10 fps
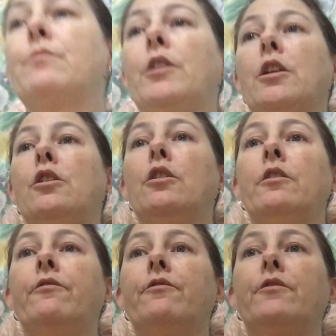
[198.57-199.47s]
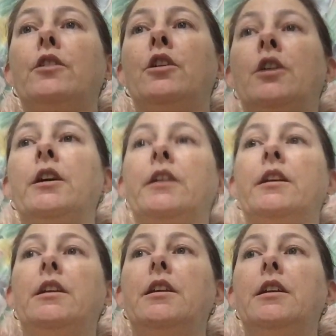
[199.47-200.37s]
my life,
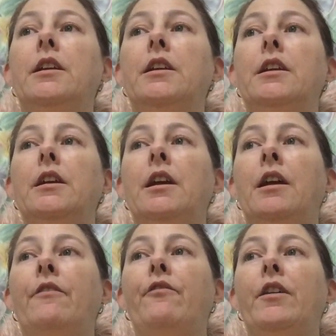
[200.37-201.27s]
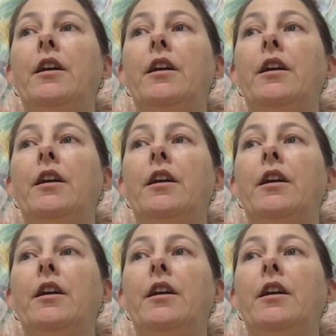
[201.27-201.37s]
I have,